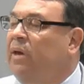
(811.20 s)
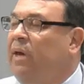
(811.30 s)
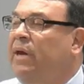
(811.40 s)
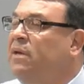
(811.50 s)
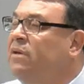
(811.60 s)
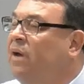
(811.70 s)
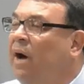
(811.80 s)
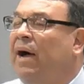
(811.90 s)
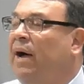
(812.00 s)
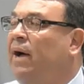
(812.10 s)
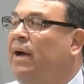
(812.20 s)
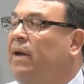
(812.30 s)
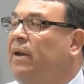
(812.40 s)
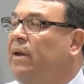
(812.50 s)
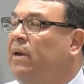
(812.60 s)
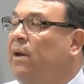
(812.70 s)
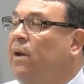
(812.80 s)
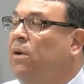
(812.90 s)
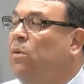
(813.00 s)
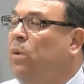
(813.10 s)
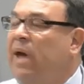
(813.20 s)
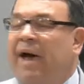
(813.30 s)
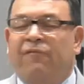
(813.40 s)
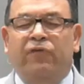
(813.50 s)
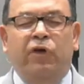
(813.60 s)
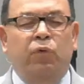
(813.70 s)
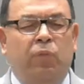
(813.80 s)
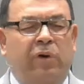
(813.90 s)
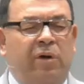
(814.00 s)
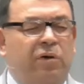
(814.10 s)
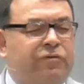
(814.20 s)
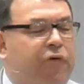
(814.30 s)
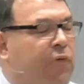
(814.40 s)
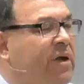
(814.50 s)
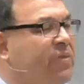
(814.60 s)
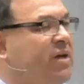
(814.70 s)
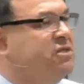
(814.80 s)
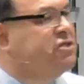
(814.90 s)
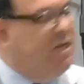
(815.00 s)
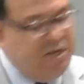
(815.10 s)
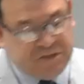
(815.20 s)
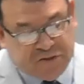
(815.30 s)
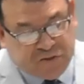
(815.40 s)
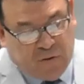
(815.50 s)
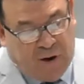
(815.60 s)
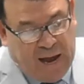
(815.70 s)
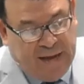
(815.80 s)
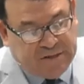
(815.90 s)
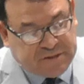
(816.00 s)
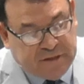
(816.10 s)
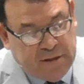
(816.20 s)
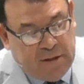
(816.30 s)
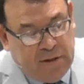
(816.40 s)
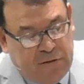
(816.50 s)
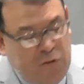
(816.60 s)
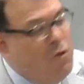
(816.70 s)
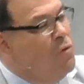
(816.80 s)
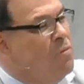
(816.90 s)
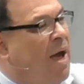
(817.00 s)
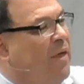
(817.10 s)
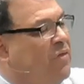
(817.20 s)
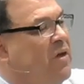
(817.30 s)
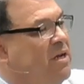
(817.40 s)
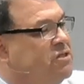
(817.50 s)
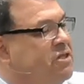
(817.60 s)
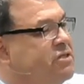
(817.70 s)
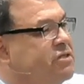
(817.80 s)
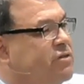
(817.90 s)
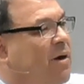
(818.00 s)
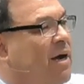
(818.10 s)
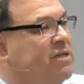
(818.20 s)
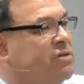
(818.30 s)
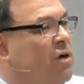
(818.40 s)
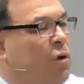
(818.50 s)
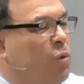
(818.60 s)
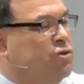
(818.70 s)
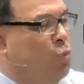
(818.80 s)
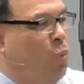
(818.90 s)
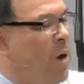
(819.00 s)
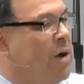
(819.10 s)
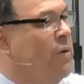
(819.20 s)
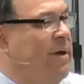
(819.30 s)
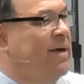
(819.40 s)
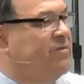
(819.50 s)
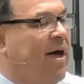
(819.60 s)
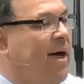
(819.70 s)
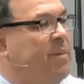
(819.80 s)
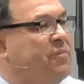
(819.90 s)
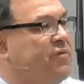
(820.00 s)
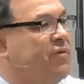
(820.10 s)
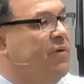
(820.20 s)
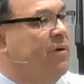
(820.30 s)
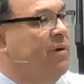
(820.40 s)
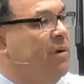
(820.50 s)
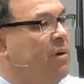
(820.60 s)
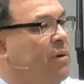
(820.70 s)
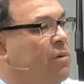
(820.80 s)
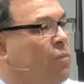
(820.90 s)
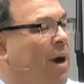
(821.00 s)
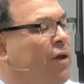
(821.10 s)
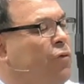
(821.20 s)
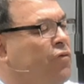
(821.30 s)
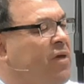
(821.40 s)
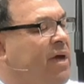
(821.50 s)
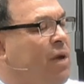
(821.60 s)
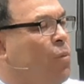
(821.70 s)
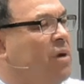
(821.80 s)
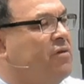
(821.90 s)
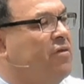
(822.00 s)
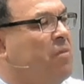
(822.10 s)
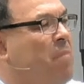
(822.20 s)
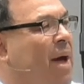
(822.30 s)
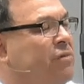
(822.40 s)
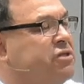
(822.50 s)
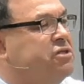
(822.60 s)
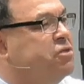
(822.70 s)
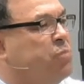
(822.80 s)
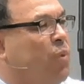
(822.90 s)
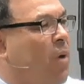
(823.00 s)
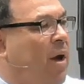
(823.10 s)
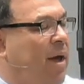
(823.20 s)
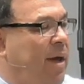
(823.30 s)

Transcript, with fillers: in God. We have renewed strength in Jesus Christ. Do you not think Jesus Christ was weary at times? Why do you think he went to the mountain to pray?